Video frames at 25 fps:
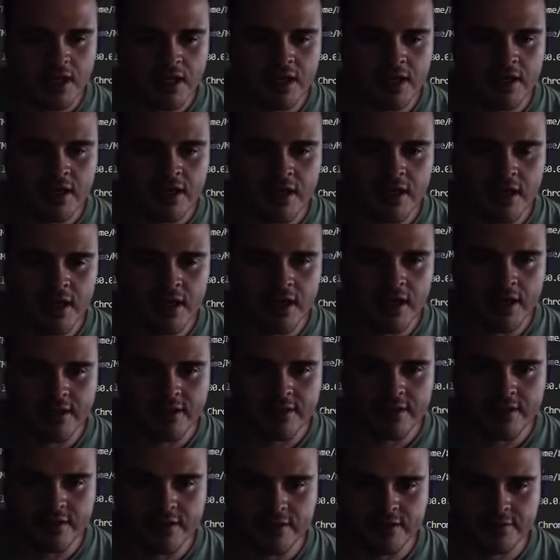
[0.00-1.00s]

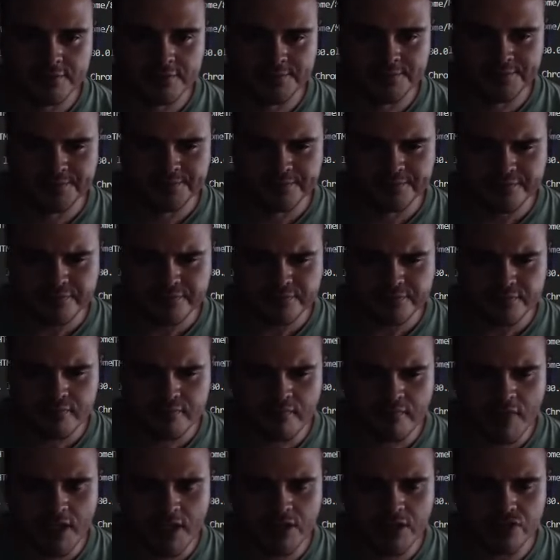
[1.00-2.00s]
and
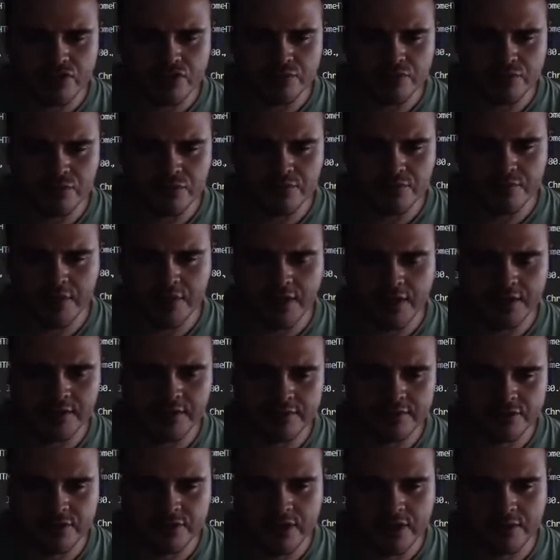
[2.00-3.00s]
you
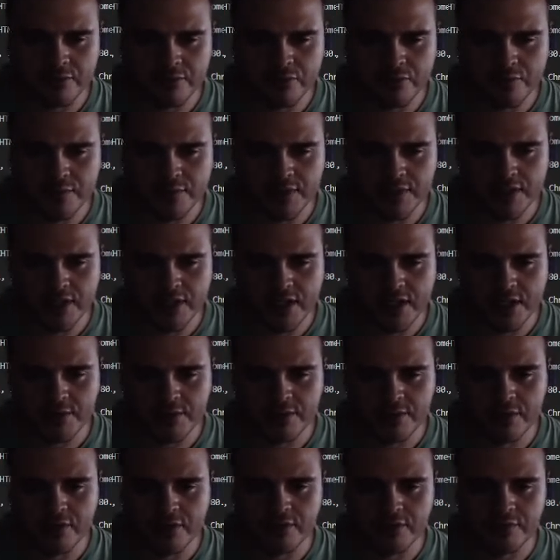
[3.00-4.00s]
can move with the
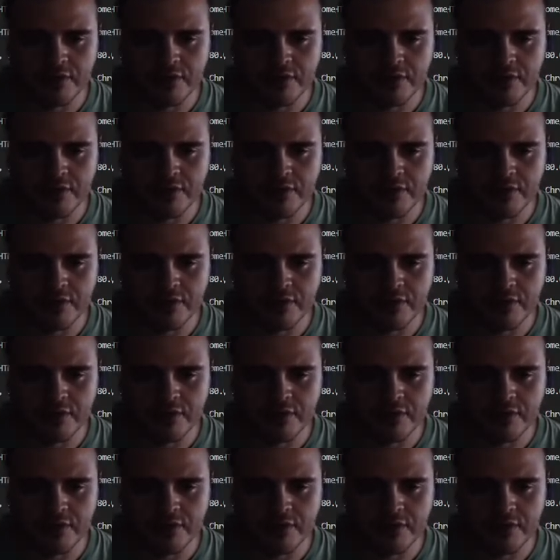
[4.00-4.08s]
keyboard, but